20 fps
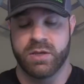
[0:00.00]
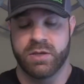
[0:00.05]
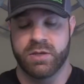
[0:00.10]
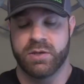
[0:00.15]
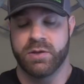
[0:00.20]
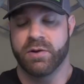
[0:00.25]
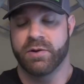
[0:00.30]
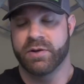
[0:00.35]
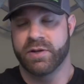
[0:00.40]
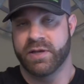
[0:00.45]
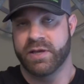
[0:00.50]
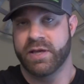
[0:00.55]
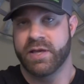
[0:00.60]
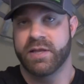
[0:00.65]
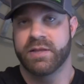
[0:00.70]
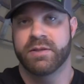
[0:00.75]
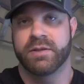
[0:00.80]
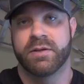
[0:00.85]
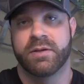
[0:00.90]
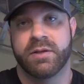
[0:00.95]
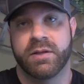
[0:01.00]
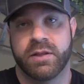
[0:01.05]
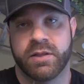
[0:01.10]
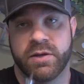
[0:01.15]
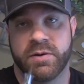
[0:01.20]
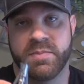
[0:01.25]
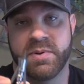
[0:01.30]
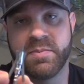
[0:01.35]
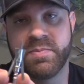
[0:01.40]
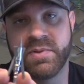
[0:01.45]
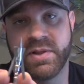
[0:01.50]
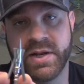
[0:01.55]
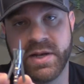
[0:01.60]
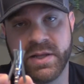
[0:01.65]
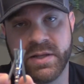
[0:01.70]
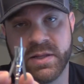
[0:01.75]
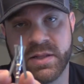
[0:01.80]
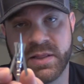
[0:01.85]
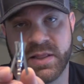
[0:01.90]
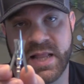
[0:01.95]
You're gonna get a little bit of
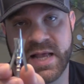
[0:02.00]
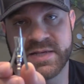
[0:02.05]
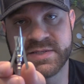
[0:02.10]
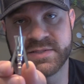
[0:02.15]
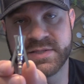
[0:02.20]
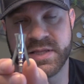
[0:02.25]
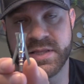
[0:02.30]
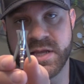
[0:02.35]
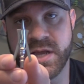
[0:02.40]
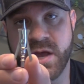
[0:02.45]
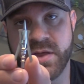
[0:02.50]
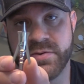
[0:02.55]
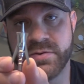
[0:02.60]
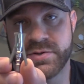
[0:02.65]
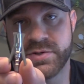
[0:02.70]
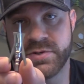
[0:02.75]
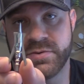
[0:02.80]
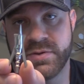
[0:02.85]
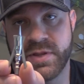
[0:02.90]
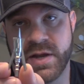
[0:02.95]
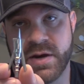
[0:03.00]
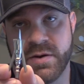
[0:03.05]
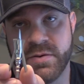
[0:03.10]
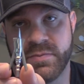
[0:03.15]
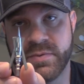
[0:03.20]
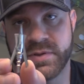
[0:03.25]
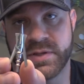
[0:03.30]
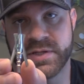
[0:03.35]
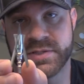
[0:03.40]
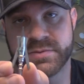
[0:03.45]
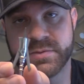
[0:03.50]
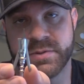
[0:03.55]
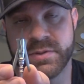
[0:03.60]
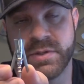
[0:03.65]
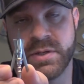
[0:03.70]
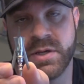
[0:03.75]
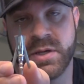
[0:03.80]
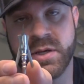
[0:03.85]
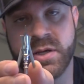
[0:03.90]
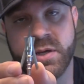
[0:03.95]
planing, less than the other 2 there with this
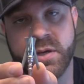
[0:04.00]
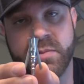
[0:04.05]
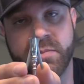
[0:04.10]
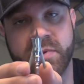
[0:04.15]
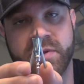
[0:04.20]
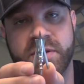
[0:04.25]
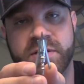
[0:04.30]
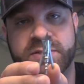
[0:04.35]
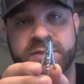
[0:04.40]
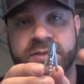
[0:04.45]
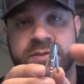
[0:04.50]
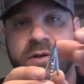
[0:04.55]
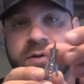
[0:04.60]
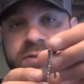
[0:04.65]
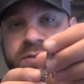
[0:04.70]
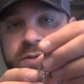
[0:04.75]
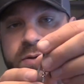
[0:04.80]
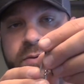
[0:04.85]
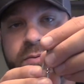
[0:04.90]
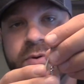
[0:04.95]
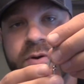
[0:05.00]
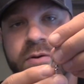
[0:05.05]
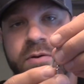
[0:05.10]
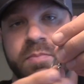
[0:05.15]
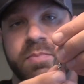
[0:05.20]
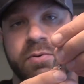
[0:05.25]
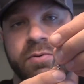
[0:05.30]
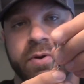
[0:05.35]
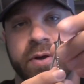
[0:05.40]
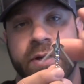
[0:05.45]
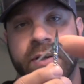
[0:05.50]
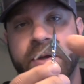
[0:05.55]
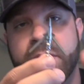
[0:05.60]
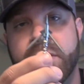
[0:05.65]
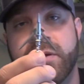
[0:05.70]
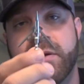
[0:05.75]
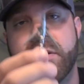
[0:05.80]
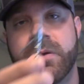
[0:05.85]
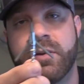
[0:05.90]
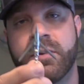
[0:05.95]
one, but this is also a rear deploying,
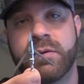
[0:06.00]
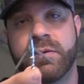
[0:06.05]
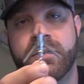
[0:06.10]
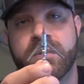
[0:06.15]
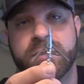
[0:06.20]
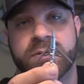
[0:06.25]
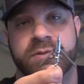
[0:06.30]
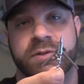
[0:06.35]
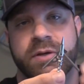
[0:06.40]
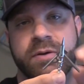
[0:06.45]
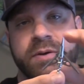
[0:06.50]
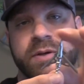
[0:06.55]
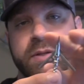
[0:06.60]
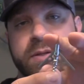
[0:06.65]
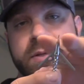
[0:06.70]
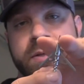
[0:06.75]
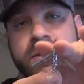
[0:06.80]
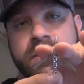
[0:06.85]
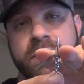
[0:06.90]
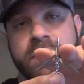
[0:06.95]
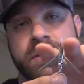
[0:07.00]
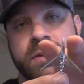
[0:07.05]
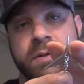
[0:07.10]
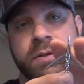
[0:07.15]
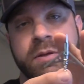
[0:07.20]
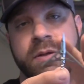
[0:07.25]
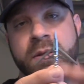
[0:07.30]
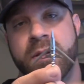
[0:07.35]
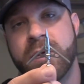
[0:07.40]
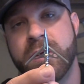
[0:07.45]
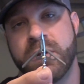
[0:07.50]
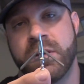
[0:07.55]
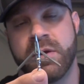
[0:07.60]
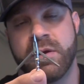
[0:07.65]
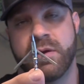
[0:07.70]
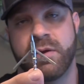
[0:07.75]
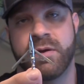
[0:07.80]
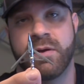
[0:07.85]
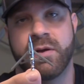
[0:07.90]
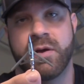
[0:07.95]
so it
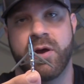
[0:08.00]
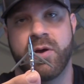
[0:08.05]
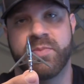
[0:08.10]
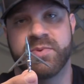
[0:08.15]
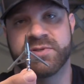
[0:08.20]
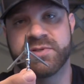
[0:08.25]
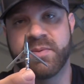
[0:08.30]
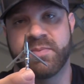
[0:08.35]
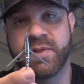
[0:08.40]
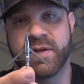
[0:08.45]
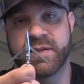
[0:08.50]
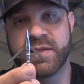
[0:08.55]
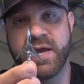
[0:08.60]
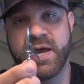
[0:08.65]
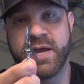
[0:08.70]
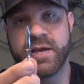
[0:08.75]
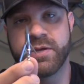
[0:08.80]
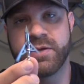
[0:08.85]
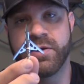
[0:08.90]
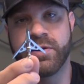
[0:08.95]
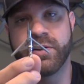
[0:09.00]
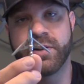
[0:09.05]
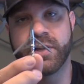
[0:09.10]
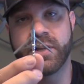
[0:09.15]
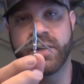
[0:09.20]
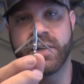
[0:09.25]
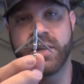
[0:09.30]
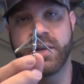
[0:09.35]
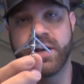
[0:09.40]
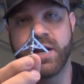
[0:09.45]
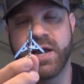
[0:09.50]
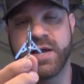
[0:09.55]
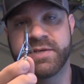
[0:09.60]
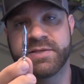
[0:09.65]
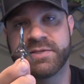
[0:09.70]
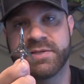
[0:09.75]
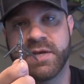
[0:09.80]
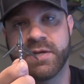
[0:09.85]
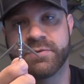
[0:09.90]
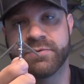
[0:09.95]
opens up like that. You're gonna get a
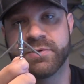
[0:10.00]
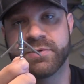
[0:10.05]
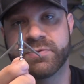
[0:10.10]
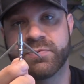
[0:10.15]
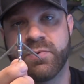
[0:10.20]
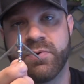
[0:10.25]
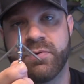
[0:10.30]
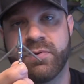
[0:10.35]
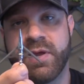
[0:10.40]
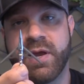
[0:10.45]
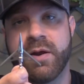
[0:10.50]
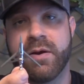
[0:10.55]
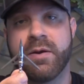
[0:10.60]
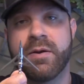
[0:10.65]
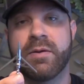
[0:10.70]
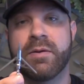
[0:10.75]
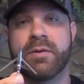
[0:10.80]
nice entrance wound there